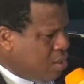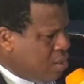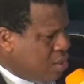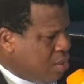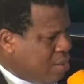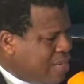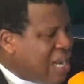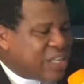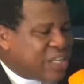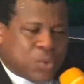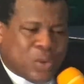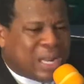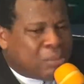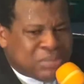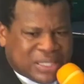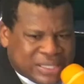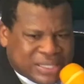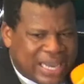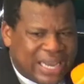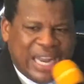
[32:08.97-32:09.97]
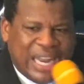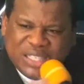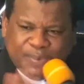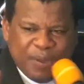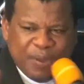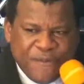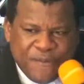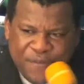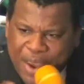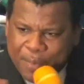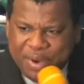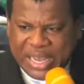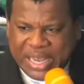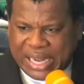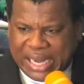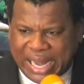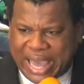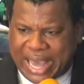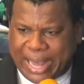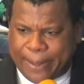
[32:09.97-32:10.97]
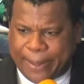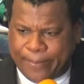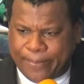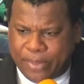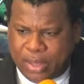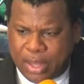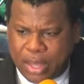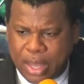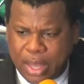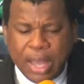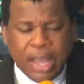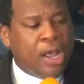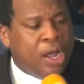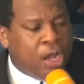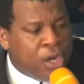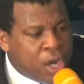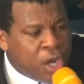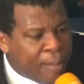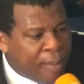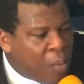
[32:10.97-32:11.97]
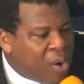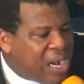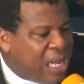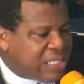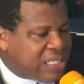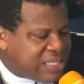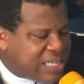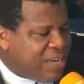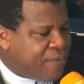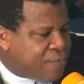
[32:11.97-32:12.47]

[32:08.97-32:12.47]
That's what I'm saying. Let's be very clear. Number one, I said it.